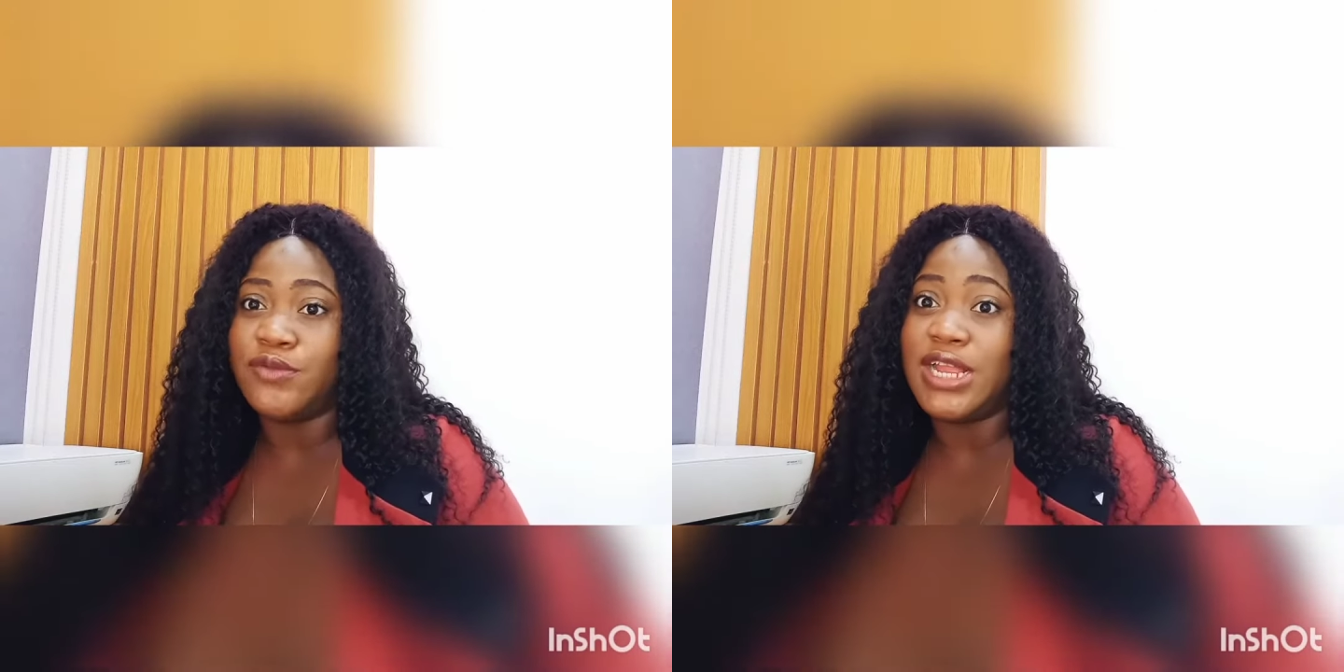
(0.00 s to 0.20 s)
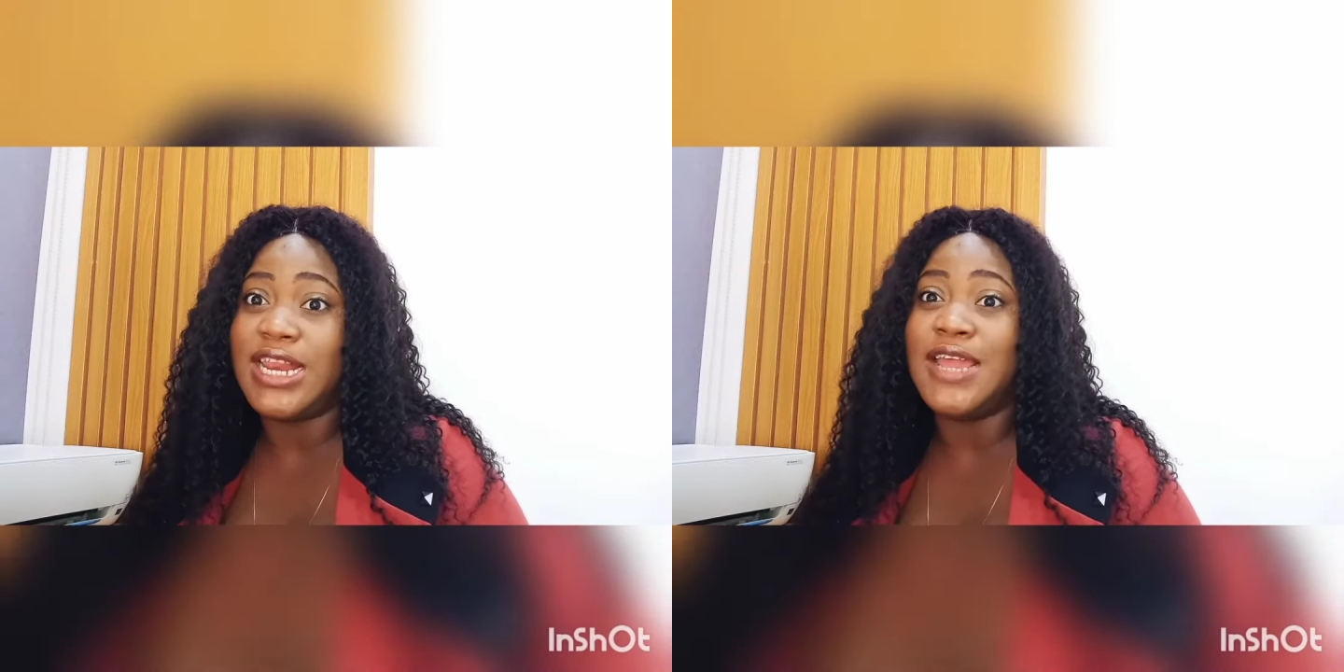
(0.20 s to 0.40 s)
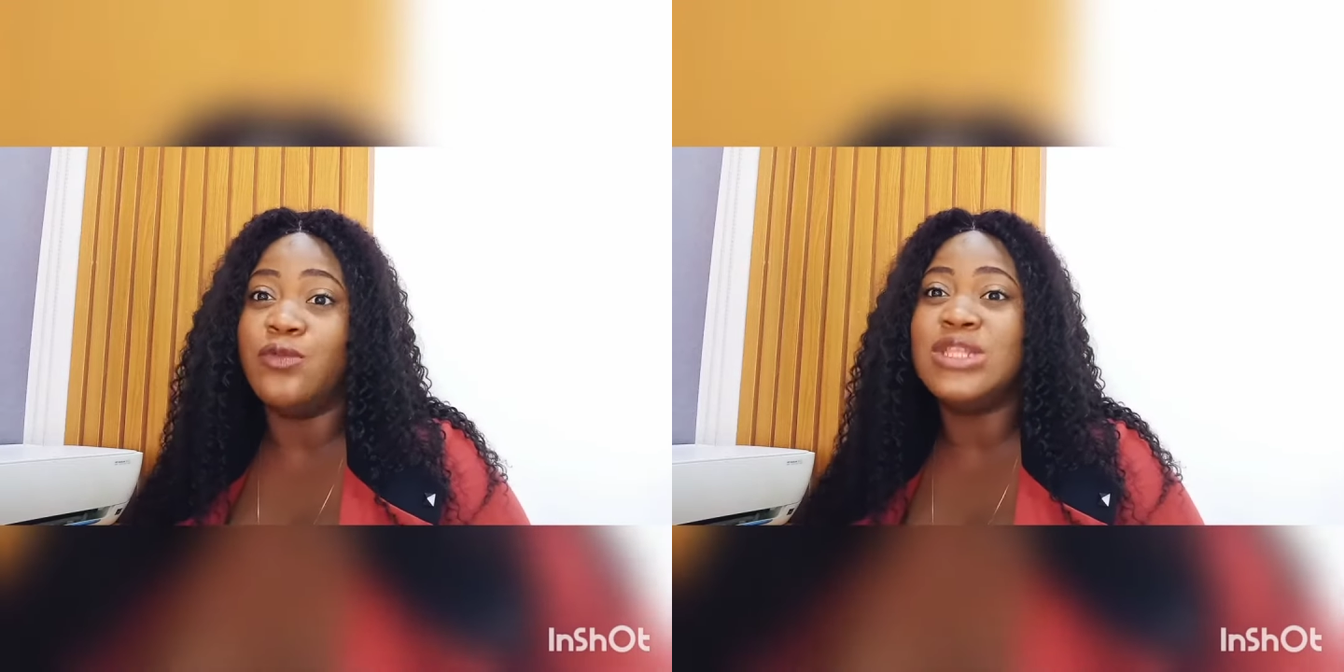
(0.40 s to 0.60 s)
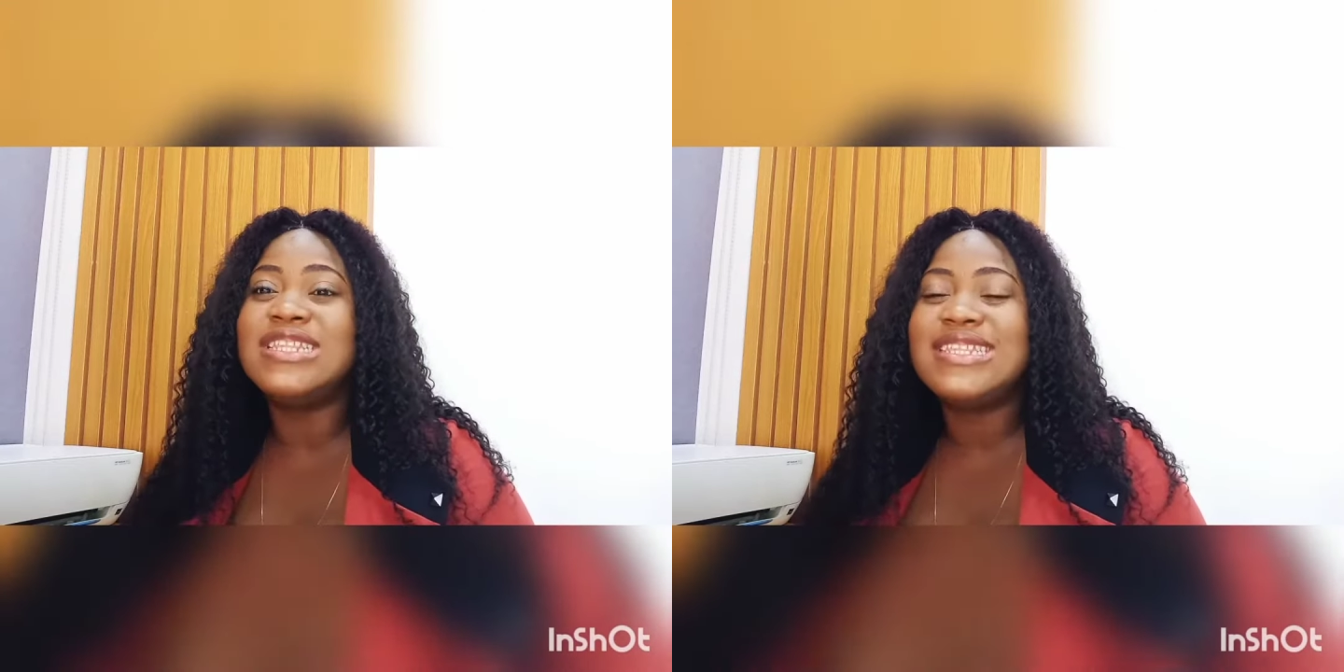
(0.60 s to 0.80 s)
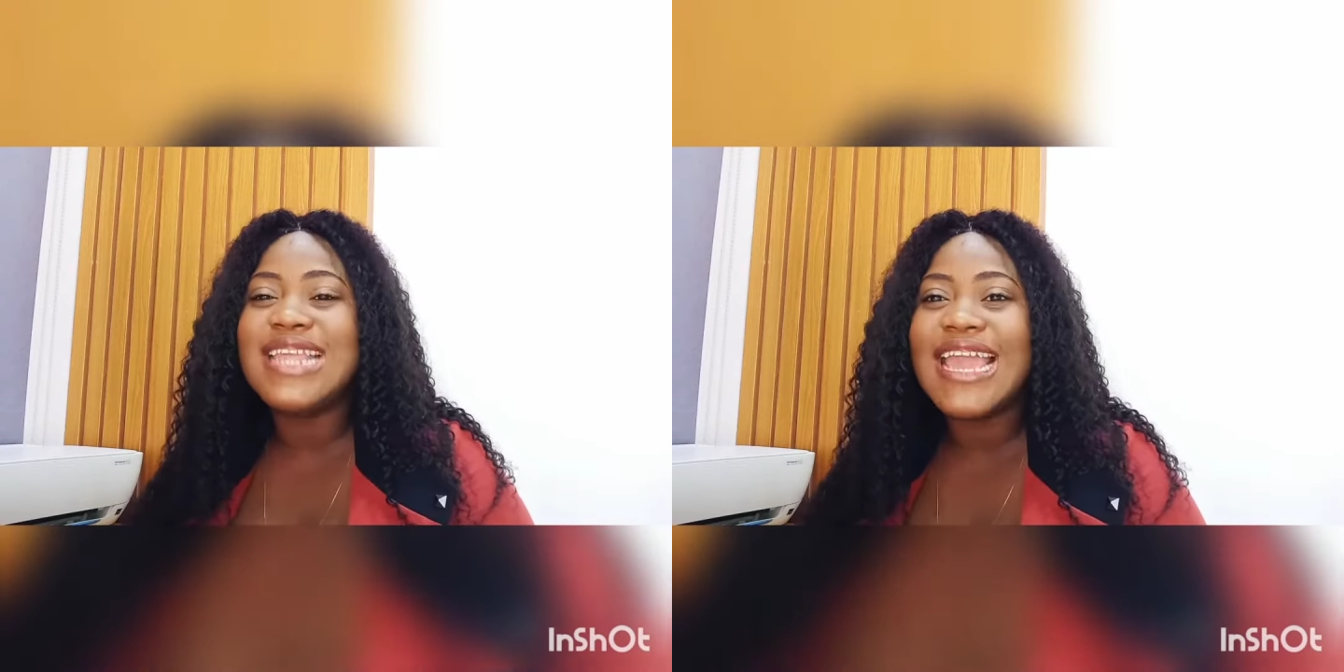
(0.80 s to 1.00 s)
of their life
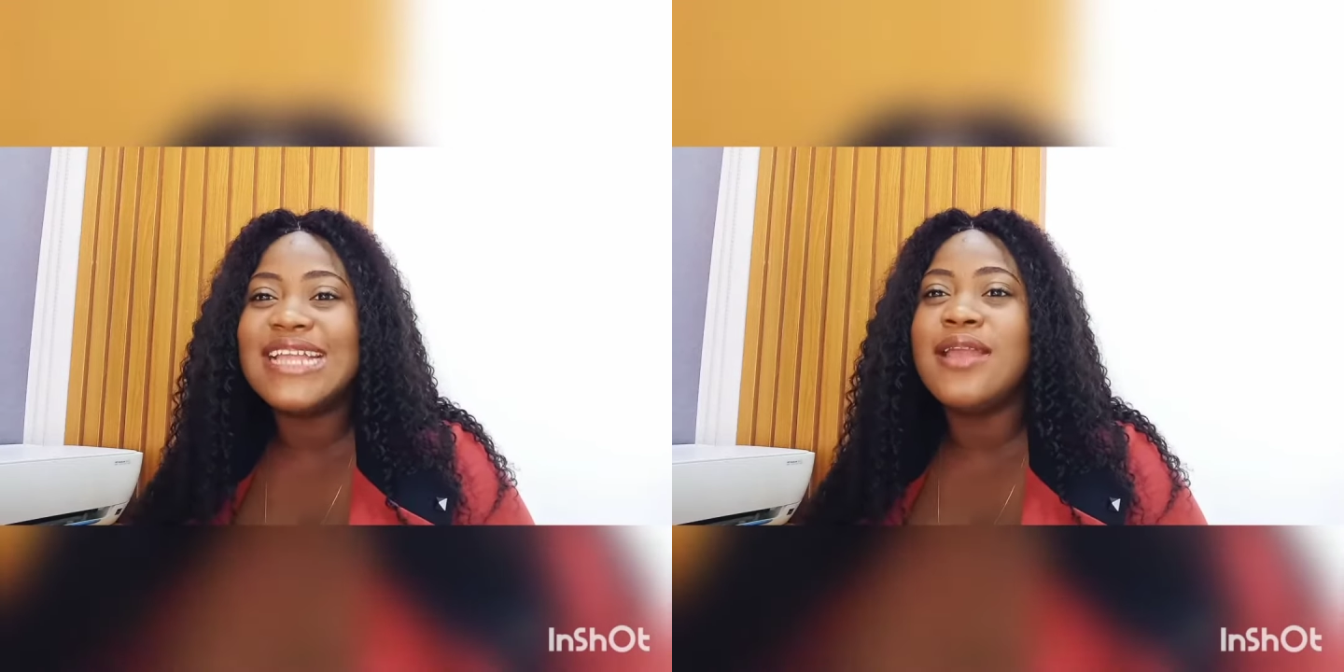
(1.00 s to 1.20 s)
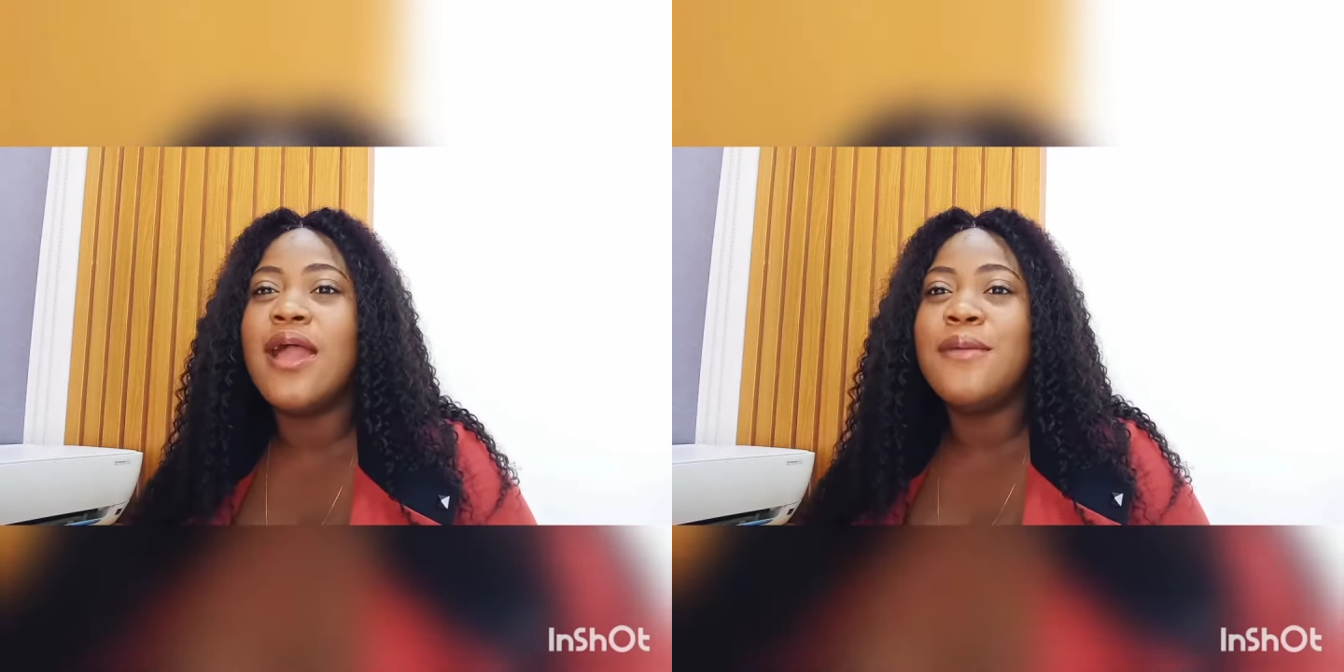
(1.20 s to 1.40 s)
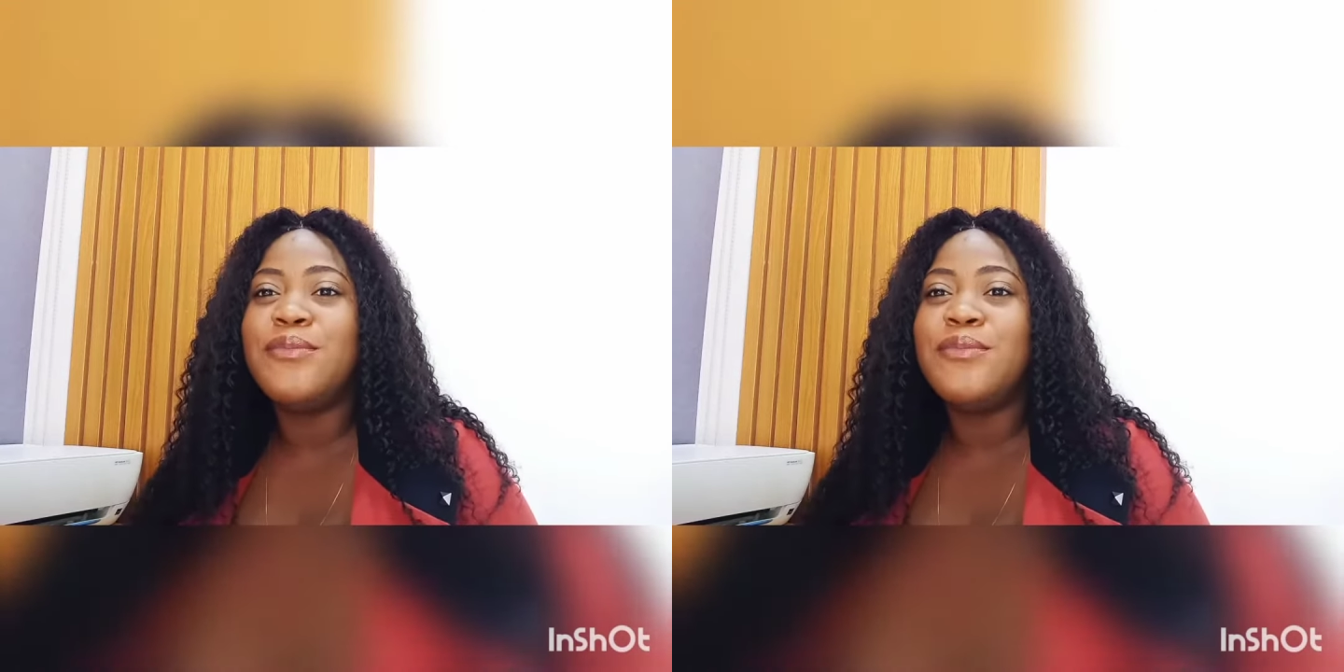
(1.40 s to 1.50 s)
with 10